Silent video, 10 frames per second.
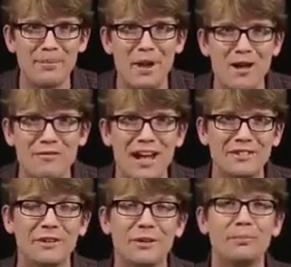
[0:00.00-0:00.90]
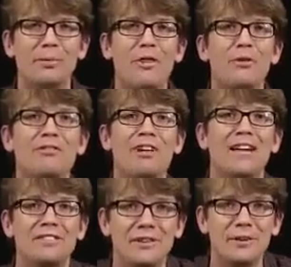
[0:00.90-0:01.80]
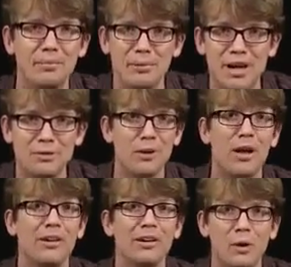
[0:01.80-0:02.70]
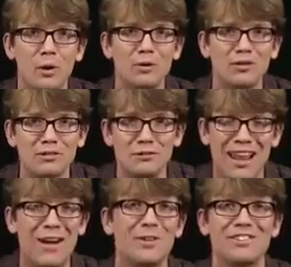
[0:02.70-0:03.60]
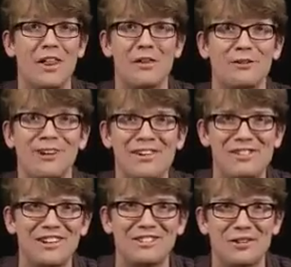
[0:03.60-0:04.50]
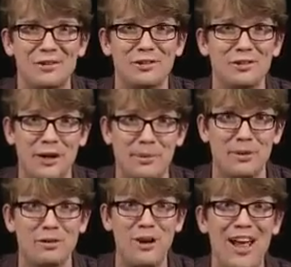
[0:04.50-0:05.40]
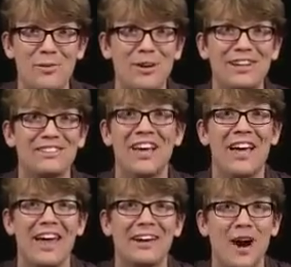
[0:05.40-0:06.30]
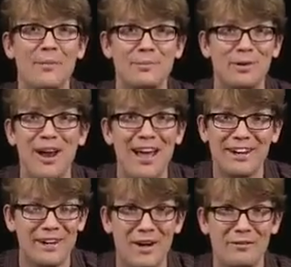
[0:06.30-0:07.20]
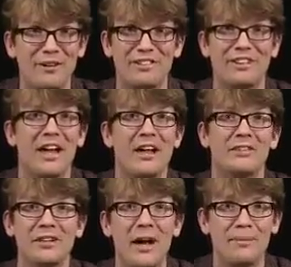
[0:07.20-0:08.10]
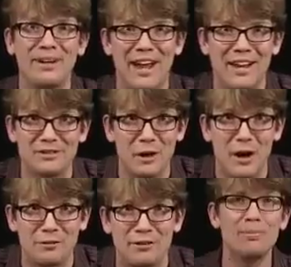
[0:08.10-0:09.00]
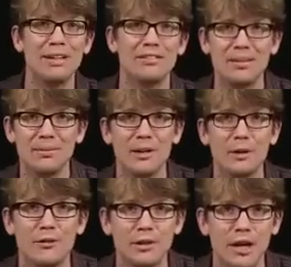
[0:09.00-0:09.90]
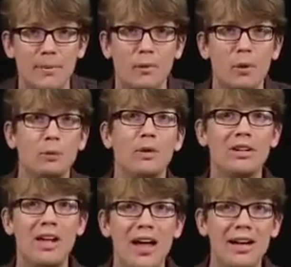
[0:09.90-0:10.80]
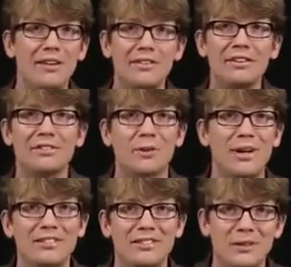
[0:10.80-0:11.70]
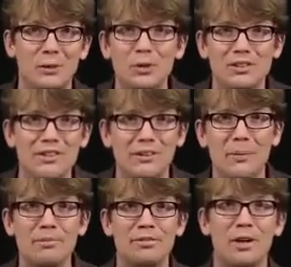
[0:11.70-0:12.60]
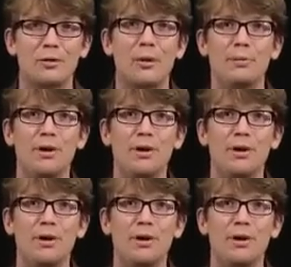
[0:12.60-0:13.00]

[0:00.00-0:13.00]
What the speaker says: damp, non-vascular brethren, vascular plants with all their cones and flowers and other flashy accessories look like a bunch of drag queens at a Carmen Miranda conference and samba dance-off, which might seem like overkill, but we rely on these crazy kooks and their upstart